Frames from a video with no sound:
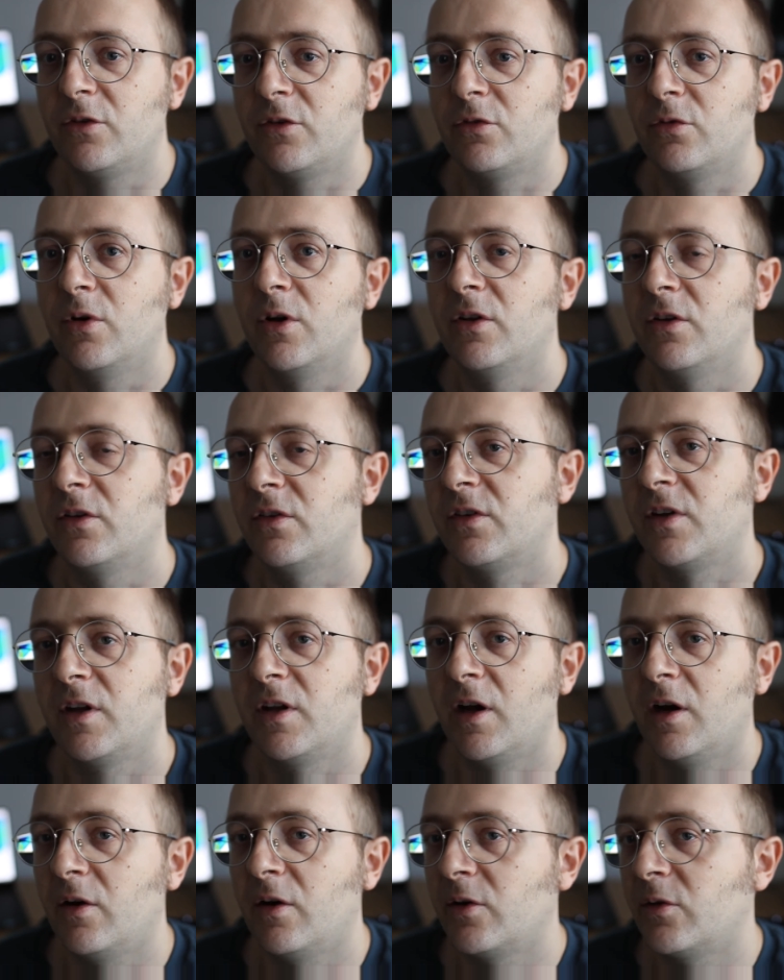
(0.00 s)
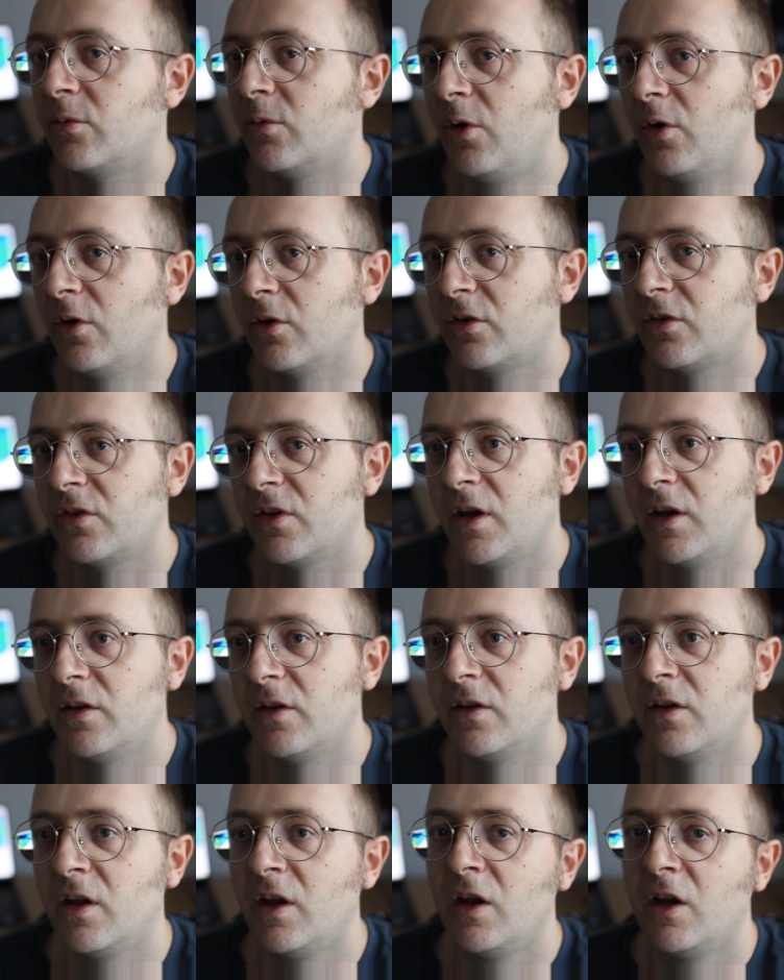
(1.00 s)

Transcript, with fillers: to understand how it works, and